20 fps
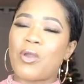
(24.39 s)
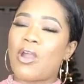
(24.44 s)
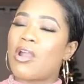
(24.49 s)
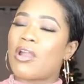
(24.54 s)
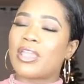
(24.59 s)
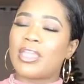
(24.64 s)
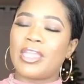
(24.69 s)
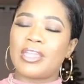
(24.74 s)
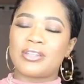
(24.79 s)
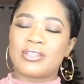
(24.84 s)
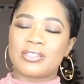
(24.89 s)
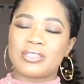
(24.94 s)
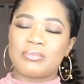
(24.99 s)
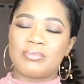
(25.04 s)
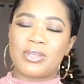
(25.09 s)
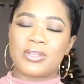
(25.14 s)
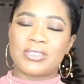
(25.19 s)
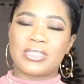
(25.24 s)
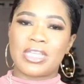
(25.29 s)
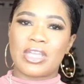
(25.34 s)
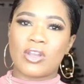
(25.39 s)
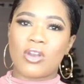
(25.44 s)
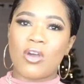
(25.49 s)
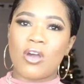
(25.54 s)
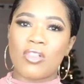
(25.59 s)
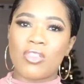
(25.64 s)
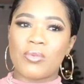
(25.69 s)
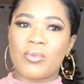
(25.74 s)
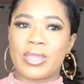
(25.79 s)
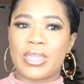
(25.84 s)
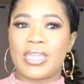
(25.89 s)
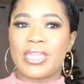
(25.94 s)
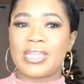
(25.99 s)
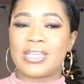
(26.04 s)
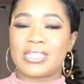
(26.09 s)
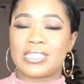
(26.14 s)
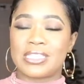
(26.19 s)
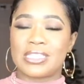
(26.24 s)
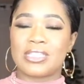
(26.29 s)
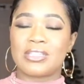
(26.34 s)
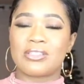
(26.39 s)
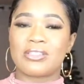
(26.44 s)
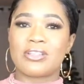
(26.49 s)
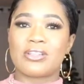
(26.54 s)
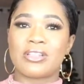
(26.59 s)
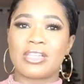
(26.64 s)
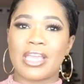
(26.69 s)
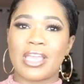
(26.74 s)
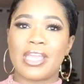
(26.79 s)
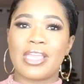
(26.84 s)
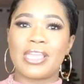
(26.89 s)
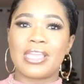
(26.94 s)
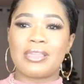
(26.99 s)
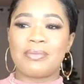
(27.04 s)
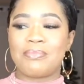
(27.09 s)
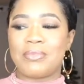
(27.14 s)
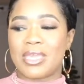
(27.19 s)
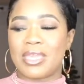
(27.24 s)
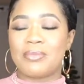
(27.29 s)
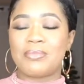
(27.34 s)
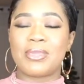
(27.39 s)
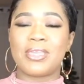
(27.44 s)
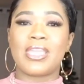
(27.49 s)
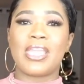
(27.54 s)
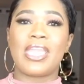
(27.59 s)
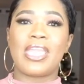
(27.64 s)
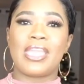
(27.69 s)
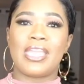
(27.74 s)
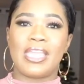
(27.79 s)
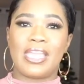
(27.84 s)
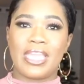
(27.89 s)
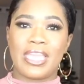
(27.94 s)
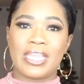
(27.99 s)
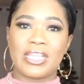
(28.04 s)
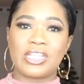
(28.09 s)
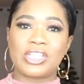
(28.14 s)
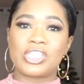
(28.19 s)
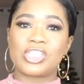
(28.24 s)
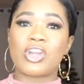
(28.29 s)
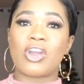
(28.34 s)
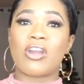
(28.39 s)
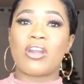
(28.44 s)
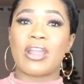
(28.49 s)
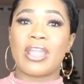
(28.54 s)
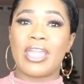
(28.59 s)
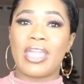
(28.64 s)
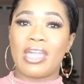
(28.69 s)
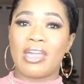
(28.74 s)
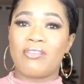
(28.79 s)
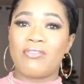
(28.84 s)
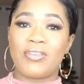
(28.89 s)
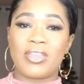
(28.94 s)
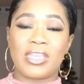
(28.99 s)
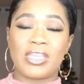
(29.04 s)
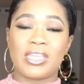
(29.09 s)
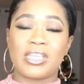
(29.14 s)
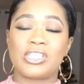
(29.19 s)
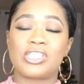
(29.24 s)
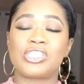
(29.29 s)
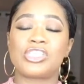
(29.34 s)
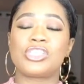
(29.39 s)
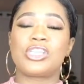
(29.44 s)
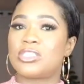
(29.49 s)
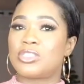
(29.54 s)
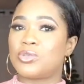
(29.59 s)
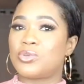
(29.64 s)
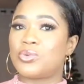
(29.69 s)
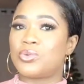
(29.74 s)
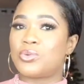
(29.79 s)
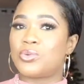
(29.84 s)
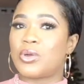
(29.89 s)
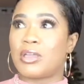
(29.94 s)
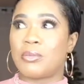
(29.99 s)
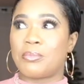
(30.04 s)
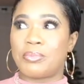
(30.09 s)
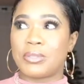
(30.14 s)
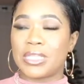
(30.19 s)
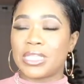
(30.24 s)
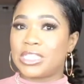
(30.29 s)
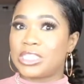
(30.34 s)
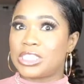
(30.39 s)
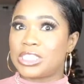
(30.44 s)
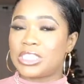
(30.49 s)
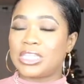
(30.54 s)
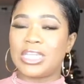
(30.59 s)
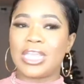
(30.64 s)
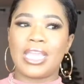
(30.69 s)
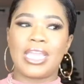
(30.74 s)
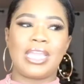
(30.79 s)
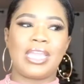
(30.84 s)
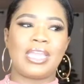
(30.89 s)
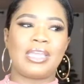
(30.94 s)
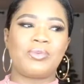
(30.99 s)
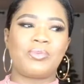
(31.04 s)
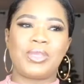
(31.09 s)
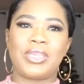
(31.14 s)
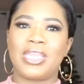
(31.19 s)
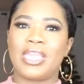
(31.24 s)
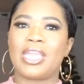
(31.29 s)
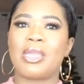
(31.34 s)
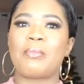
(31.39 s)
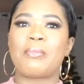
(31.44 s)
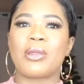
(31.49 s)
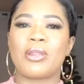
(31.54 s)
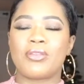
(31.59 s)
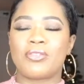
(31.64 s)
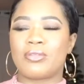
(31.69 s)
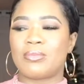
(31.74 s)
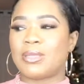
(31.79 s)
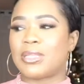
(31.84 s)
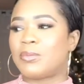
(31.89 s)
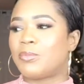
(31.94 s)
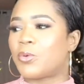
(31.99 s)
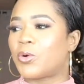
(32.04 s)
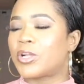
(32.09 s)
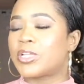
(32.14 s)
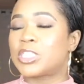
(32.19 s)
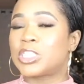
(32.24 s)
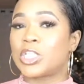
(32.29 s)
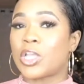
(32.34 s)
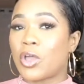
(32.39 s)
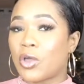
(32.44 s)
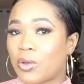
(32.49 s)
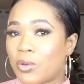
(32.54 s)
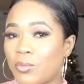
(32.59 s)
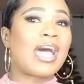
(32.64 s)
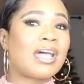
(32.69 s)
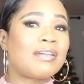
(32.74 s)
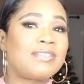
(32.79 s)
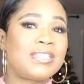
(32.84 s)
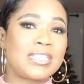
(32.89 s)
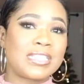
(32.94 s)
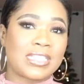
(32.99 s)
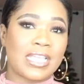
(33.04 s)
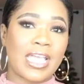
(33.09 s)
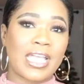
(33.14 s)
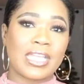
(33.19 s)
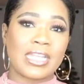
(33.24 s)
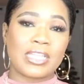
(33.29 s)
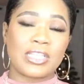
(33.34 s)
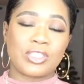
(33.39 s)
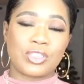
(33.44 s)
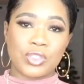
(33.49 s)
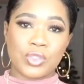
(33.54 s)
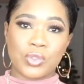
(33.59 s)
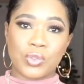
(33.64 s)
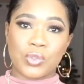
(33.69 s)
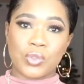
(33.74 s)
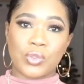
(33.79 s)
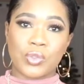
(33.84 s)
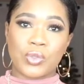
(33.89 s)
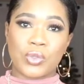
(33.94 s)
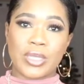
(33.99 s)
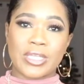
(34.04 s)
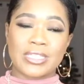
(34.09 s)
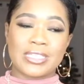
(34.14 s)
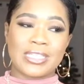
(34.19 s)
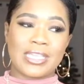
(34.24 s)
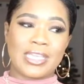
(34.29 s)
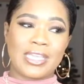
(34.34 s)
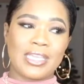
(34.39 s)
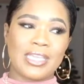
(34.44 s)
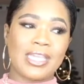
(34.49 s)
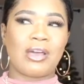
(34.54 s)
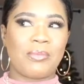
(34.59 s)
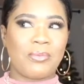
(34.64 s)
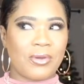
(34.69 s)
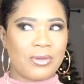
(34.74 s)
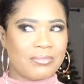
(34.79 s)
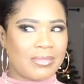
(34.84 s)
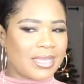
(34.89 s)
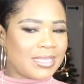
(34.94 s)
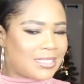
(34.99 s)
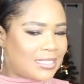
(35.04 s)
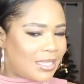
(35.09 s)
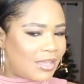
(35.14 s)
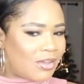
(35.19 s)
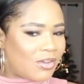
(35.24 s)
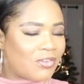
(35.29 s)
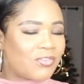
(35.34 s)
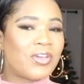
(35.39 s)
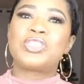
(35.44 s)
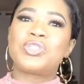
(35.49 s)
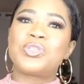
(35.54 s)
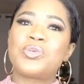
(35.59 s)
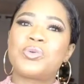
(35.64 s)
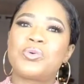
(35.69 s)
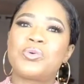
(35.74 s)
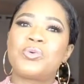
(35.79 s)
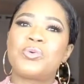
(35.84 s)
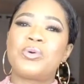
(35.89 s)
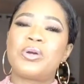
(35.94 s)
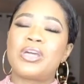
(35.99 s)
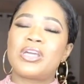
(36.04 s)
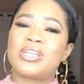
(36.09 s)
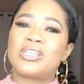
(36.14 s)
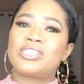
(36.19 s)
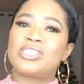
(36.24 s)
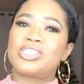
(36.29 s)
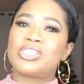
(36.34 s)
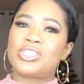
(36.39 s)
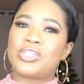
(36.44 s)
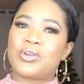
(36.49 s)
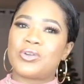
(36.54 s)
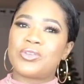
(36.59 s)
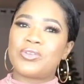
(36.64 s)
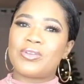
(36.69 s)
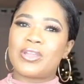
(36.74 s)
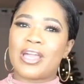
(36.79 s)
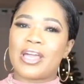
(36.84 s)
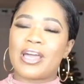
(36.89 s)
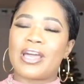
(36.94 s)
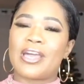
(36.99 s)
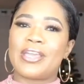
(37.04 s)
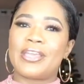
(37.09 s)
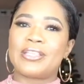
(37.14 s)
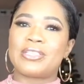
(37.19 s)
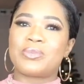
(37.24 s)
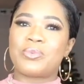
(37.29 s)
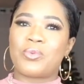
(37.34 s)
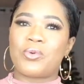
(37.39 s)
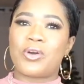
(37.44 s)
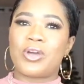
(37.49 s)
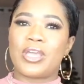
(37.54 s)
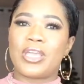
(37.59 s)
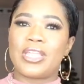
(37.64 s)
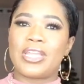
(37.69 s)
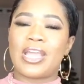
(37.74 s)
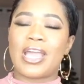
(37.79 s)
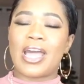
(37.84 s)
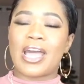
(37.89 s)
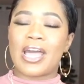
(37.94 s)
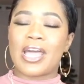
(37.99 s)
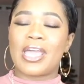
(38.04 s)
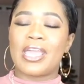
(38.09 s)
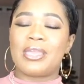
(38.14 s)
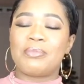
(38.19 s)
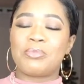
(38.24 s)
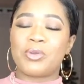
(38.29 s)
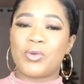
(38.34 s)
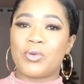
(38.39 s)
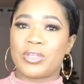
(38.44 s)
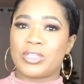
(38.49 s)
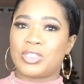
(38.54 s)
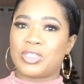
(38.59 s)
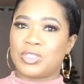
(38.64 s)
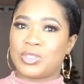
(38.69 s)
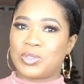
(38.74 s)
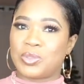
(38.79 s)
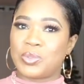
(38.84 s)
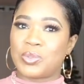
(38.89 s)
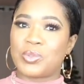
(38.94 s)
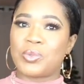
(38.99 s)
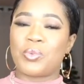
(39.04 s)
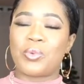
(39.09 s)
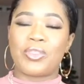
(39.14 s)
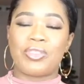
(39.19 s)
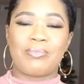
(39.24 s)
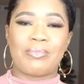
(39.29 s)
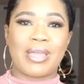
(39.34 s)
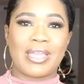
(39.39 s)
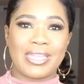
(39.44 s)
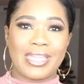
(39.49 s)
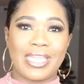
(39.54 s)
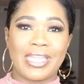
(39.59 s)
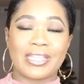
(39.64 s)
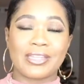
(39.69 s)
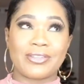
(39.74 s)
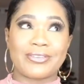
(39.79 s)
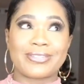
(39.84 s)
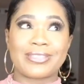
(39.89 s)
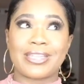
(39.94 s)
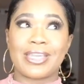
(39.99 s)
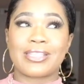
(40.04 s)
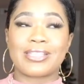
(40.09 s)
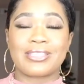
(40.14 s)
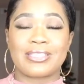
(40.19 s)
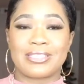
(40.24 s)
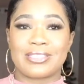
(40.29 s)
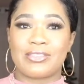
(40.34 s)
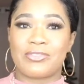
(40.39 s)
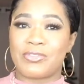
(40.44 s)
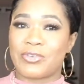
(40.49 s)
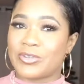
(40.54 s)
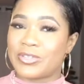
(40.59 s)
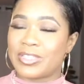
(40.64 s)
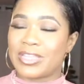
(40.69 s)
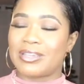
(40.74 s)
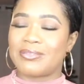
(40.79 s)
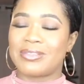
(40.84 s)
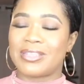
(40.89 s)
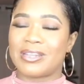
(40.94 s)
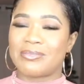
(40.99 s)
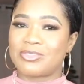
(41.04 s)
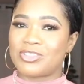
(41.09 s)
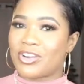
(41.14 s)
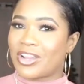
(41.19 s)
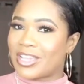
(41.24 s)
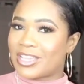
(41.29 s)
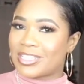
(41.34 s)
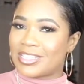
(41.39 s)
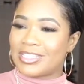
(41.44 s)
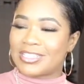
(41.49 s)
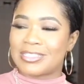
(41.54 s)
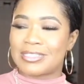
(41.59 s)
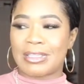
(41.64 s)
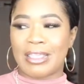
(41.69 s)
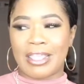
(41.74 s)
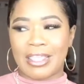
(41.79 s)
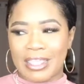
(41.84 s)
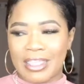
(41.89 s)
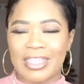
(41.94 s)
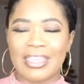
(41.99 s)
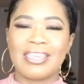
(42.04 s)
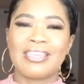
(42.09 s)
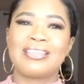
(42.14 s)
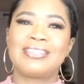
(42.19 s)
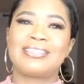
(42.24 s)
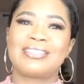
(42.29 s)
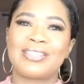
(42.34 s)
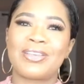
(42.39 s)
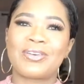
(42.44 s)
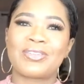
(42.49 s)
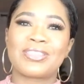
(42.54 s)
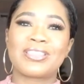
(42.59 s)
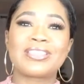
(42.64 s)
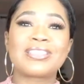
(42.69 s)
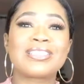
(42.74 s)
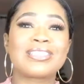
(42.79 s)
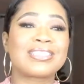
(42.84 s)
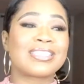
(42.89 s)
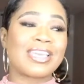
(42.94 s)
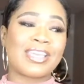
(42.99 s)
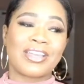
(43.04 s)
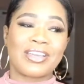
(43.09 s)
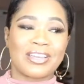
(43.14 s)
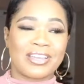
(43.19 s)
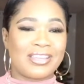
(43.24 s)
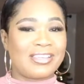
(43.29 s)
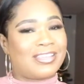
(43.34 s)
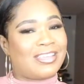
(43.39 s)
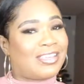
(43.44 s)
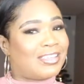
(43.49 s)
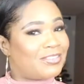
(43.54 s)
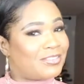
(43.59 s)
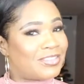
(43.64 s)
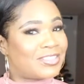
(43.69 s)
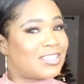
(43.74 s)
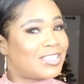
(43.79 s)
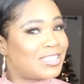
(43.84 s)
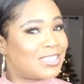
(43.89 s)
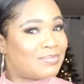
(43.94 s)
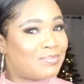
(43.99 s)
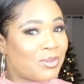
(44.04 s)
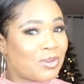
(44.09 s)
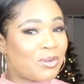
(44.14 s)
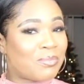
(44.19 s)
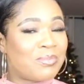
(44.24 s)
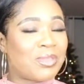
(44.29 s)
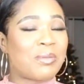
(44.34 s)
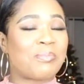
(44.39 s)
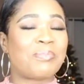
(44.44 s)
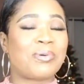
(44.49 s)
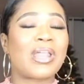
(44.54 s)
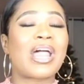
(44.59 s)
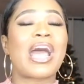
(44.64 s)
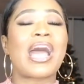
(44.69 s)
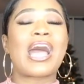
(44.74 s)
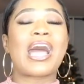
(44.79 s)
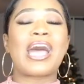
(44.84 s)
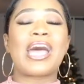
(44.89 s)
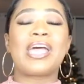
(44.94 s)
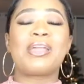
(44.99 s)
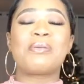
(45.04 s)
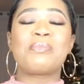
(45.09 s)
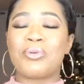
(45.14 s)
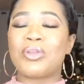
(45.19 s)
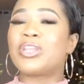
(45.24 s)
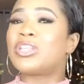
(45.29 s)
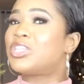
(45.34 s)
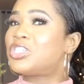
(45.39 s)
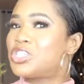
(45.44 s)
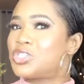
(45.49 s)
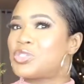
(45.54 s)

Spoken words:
our candles melt down all the way until they're like maybe 1 inch or 1/2 inch to completion, and we can't burn them anymore. So I've decided to take upon myself to show you guys what I'm going to do with my candles. Now this is the first time that I'm trying this, so this is like a kind of an experiment, but I'm pretty